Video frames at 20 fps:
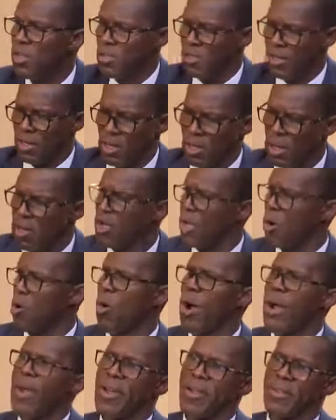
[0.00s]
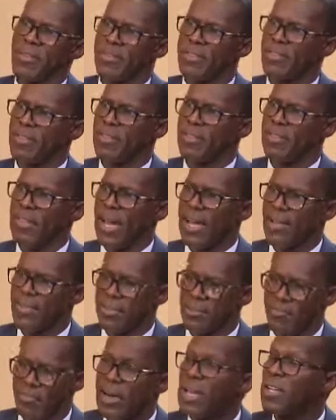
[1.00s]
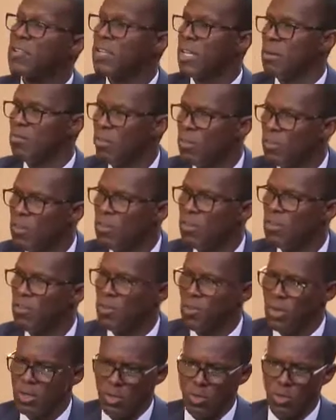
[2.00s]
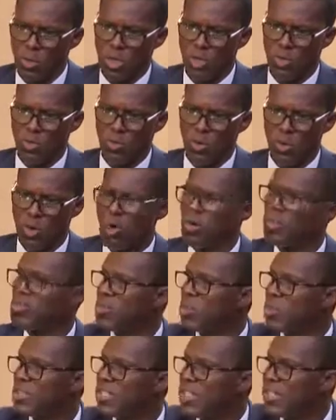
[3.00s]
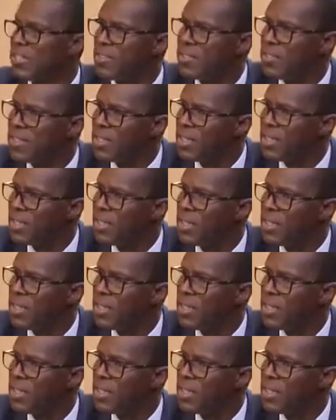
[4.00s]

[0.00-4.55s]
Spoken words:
The law requires that, for example, if you want to go into consultancy